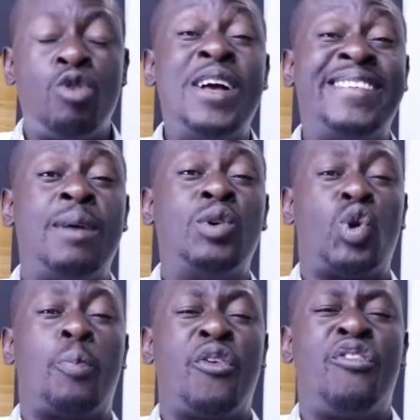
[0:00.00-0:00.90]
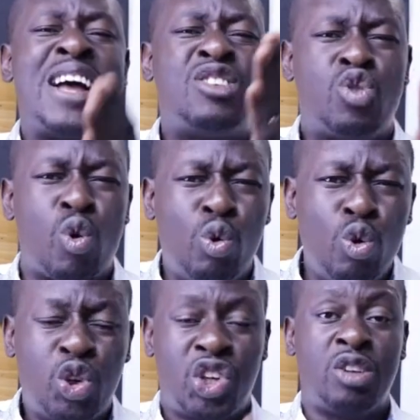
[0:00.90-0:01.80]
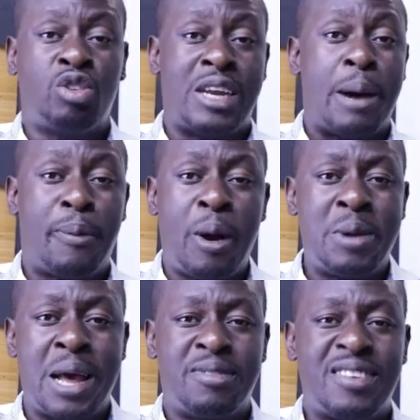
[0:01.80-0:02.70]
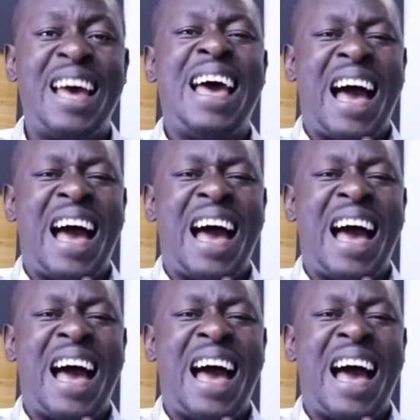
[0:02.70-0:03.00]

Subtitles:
who is able to provide solution to their problems.